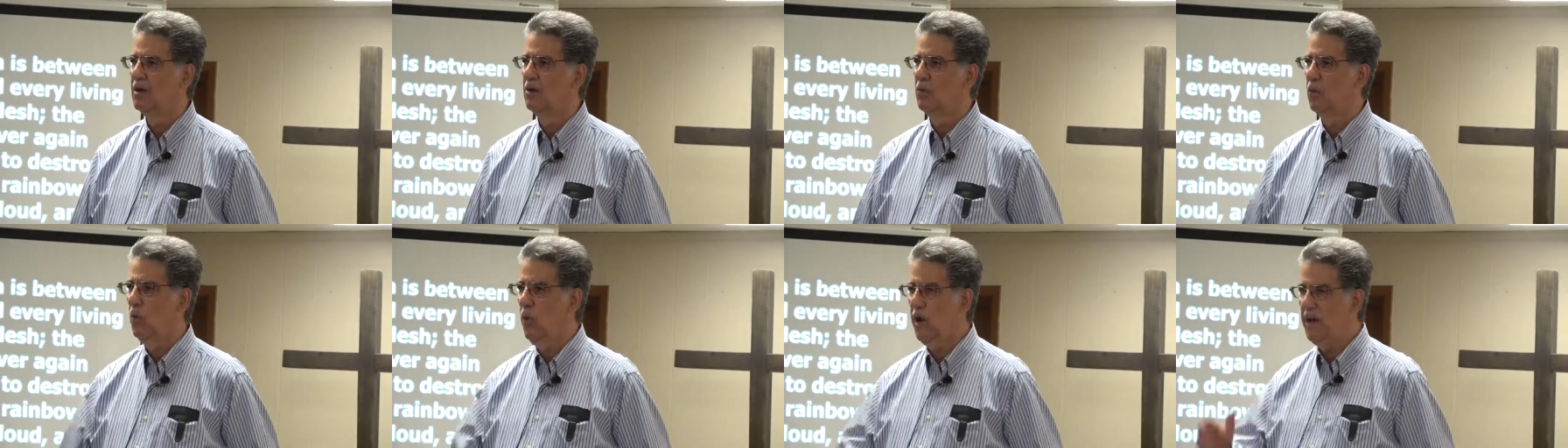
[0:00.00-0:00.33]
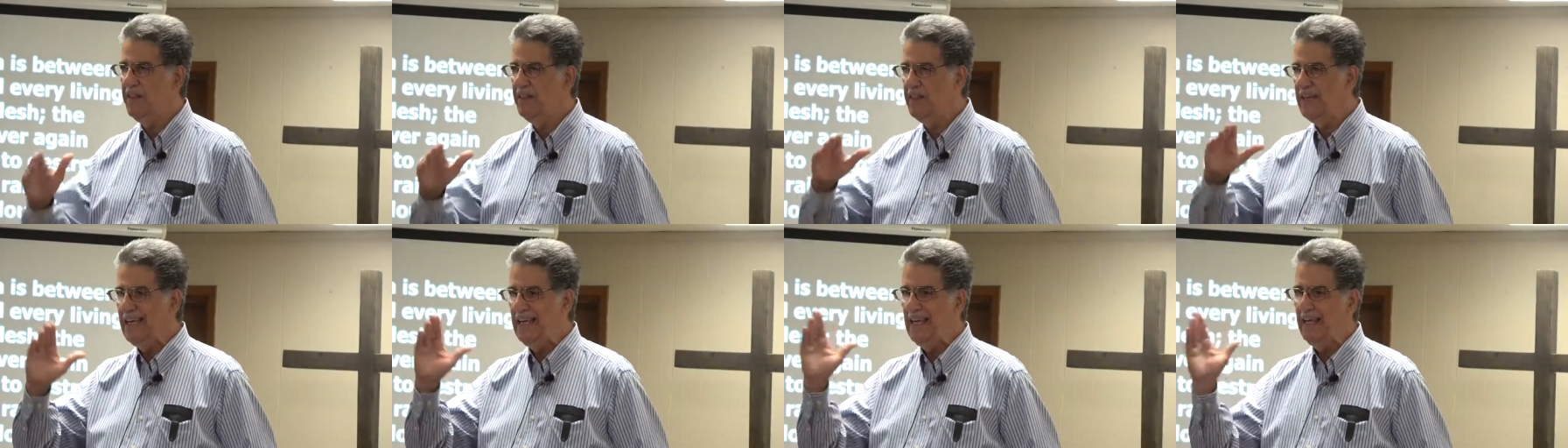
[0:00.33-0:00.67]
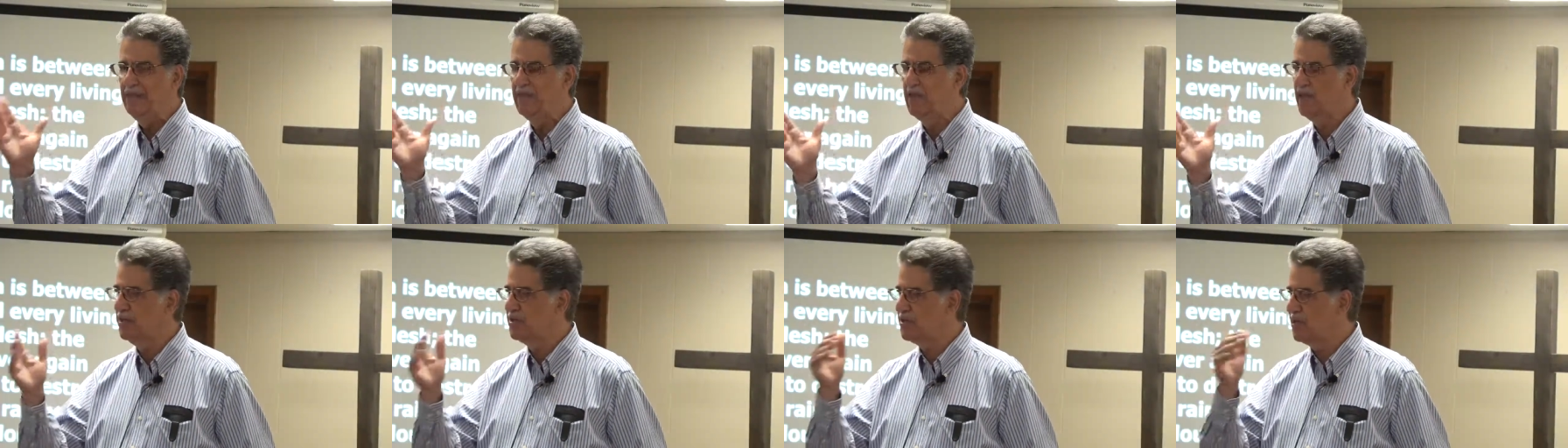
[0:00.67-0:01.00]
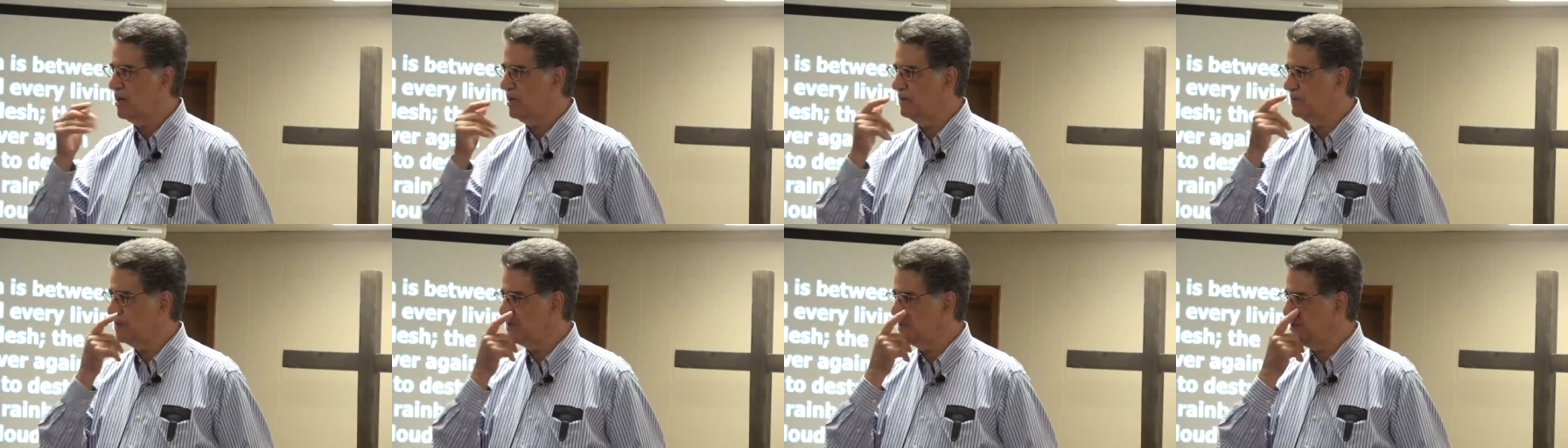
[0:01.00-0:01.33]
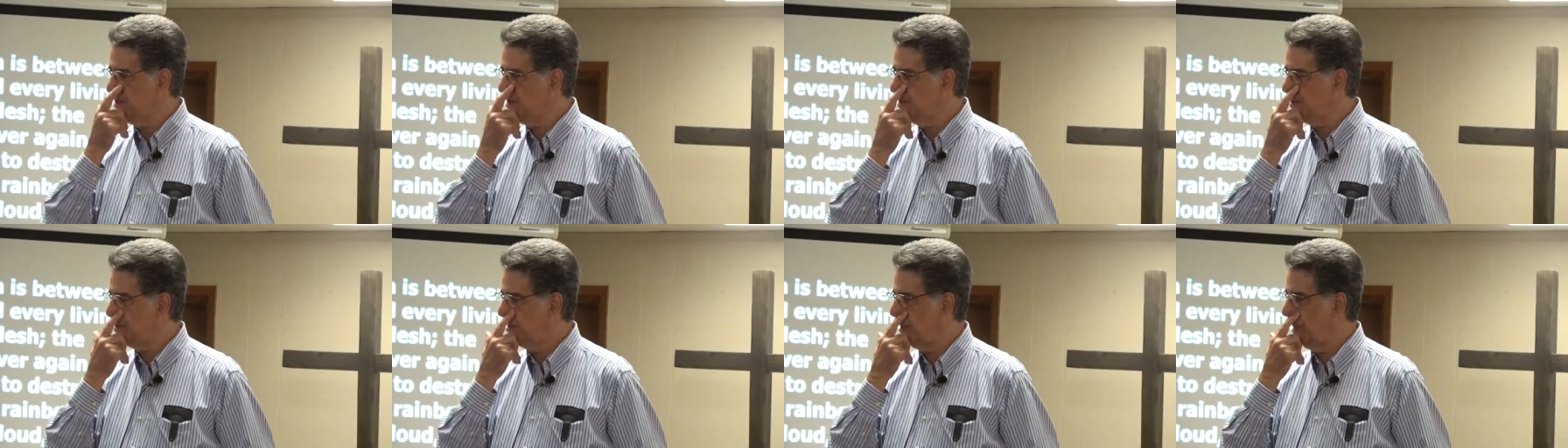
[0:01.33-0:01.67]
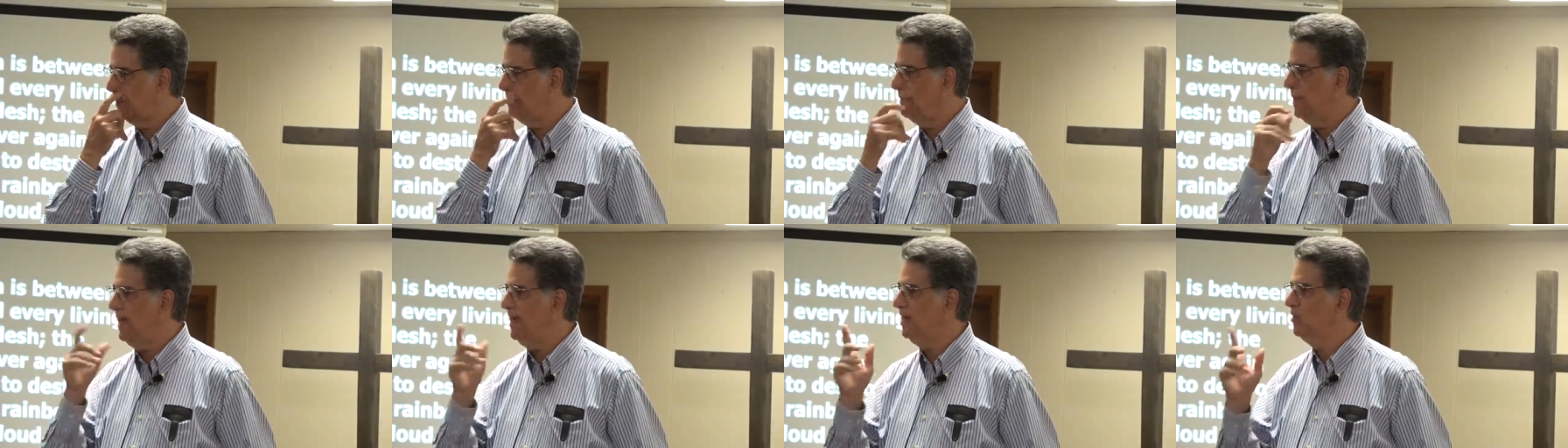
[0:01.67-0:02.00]
One of the evening services, a
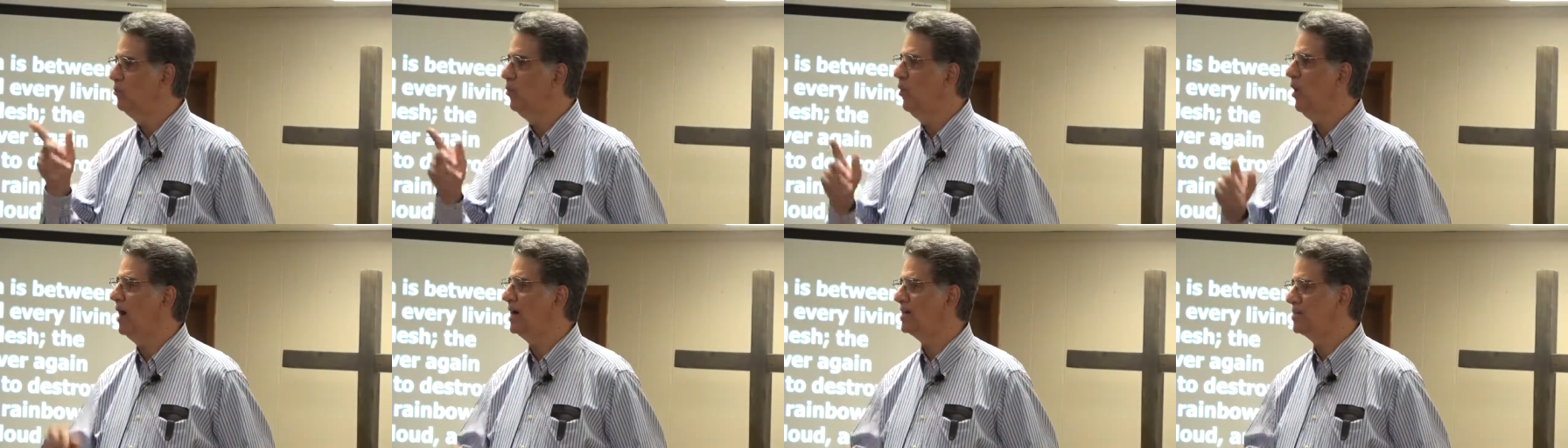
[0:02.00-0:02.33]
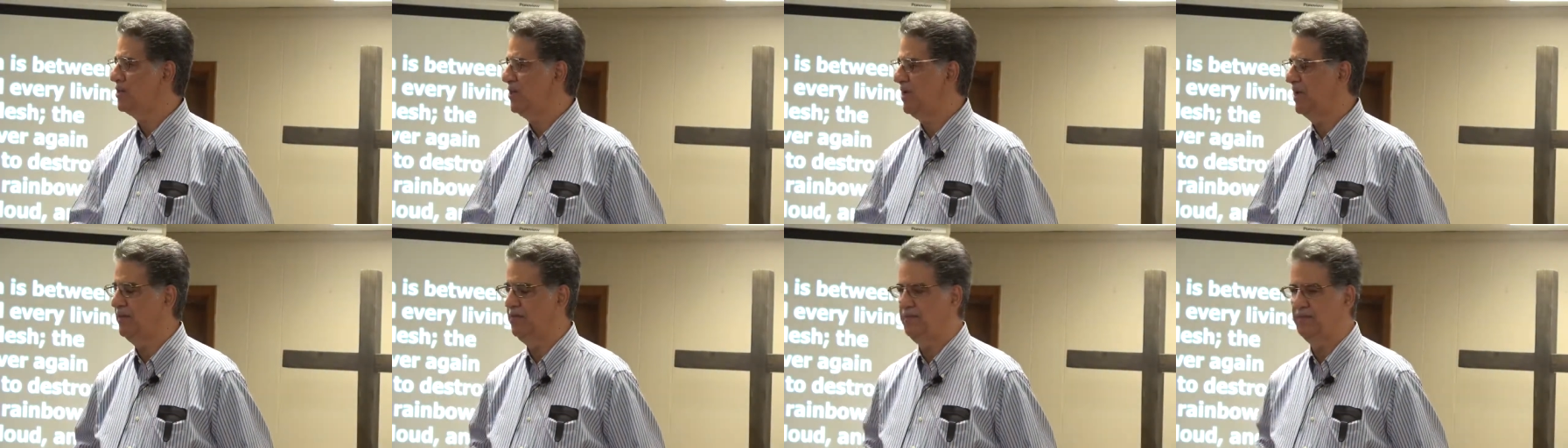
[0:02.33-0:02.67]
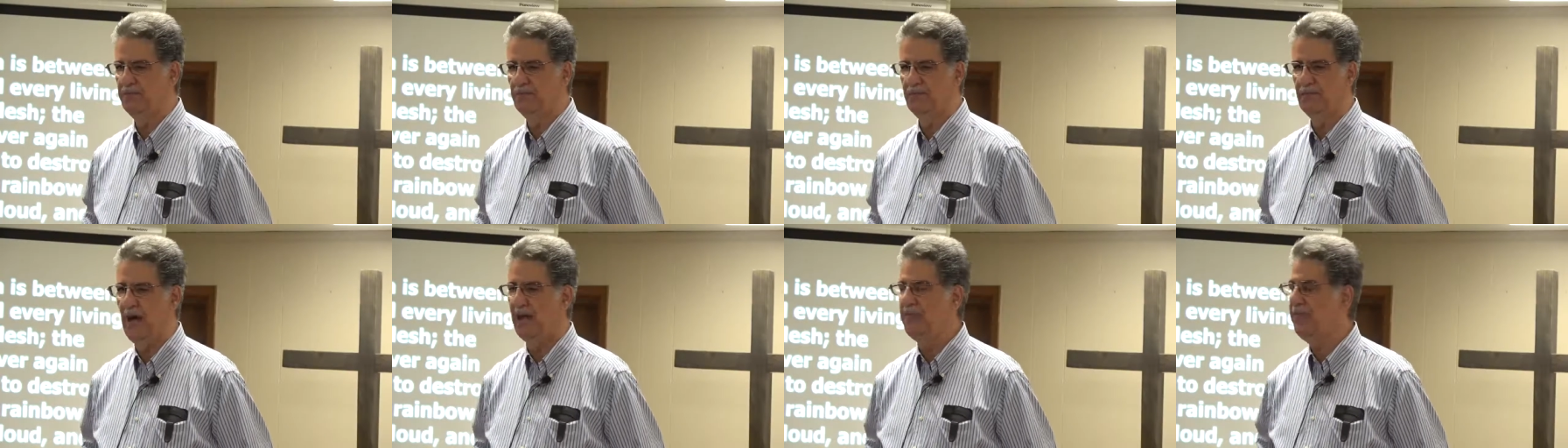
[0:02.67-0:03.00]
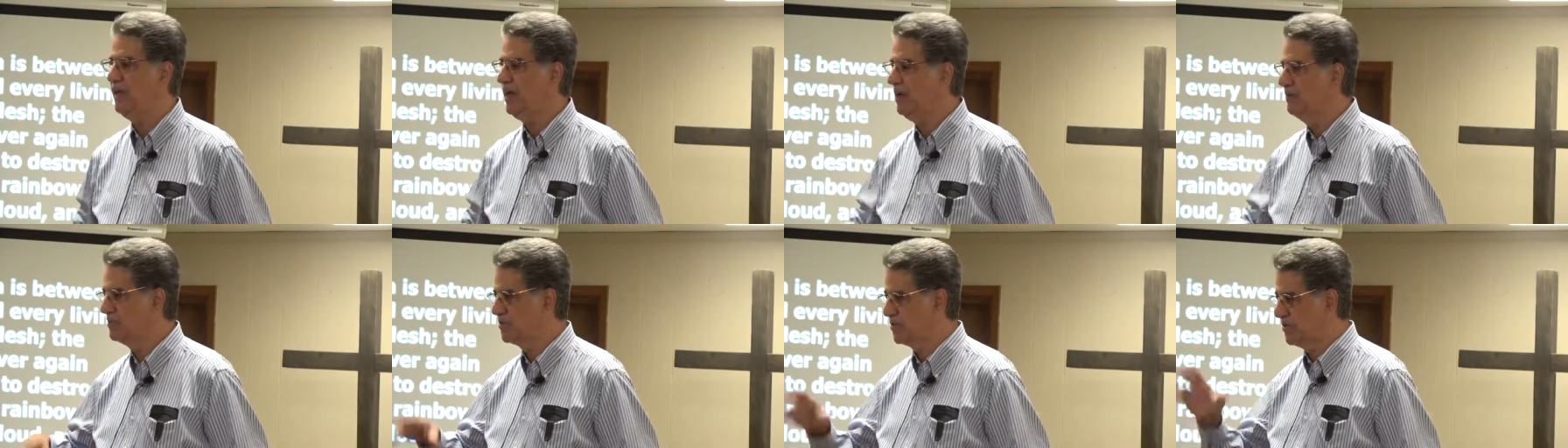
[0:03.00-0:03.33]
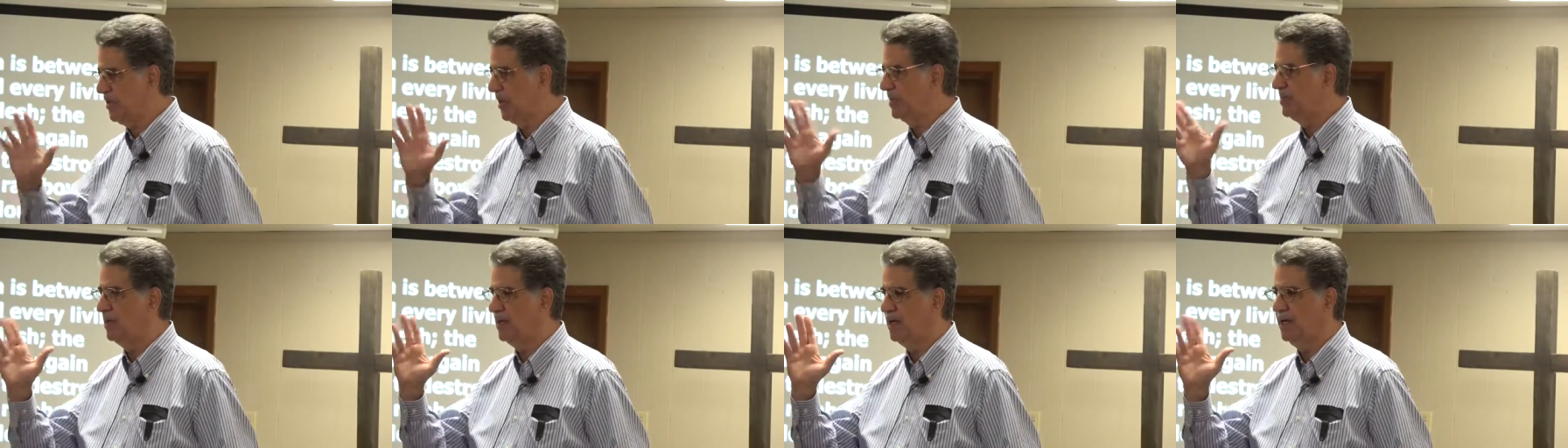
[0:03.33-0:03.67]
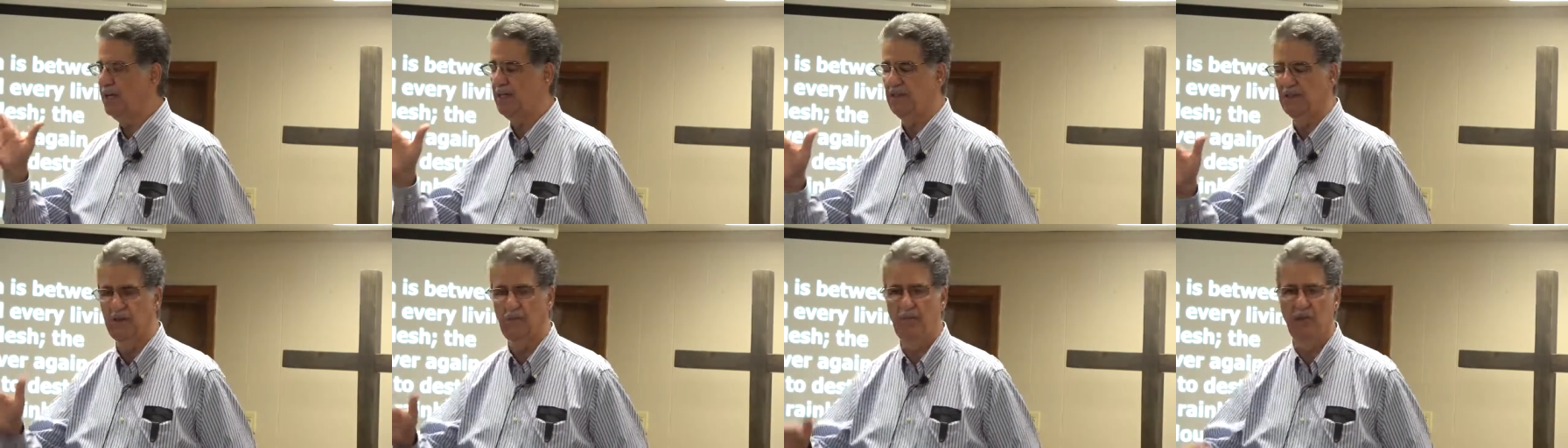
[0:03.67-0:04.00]
man walks in. I think it was Sunday
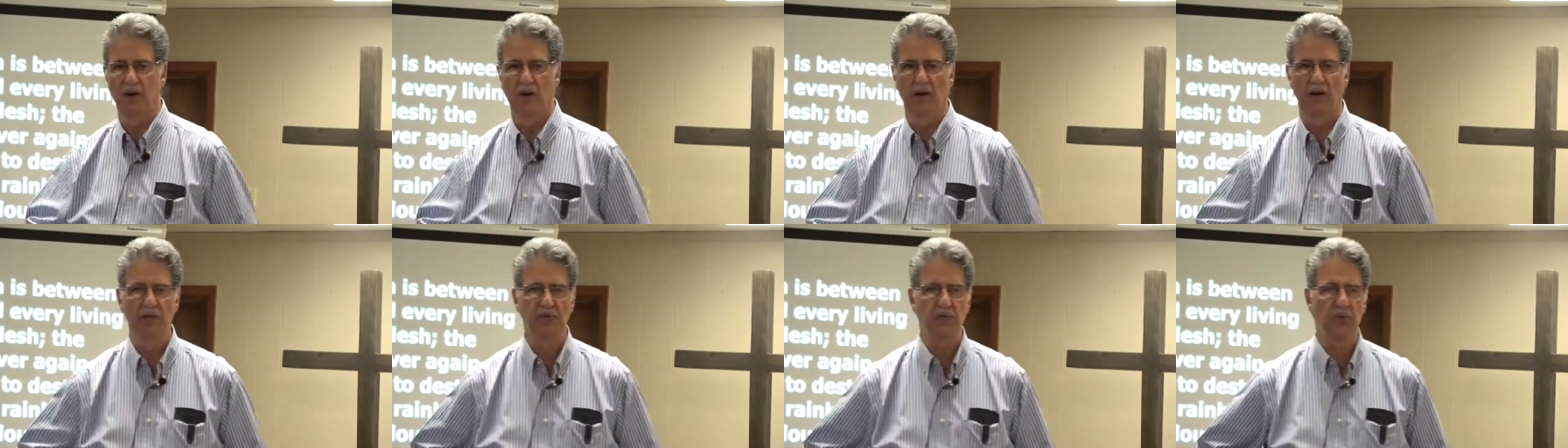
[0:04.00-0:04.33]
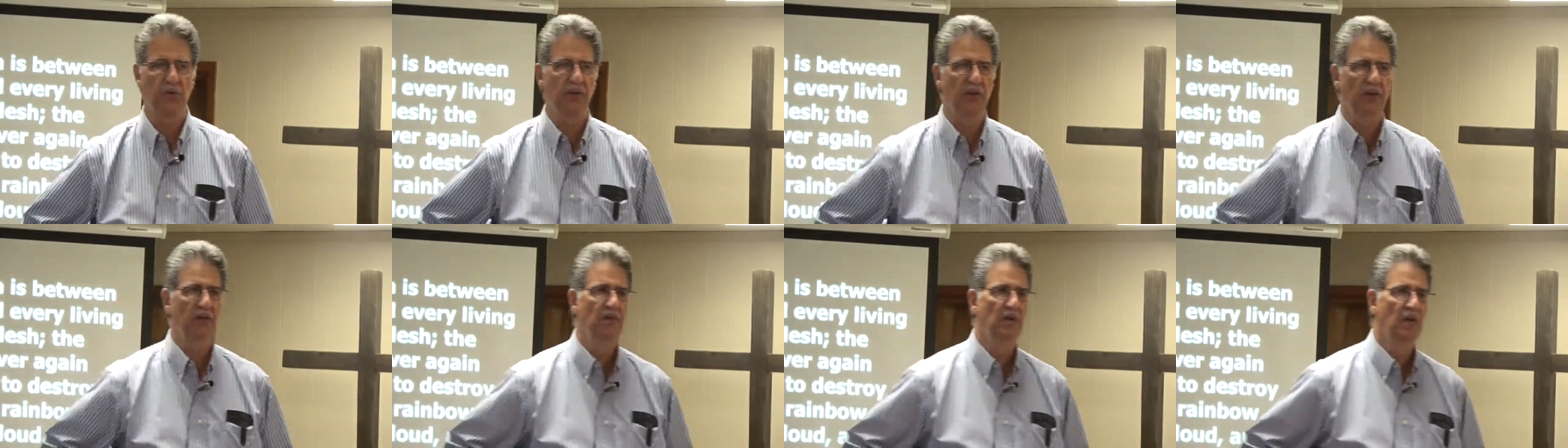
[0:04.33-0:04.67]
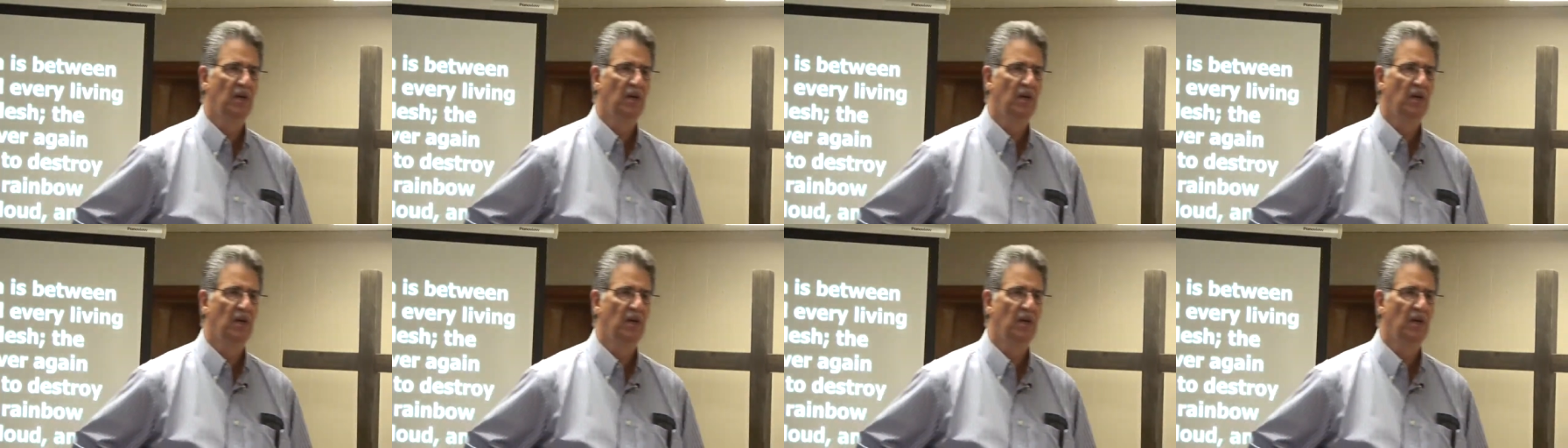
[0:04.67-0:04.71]
night, to be honest with you.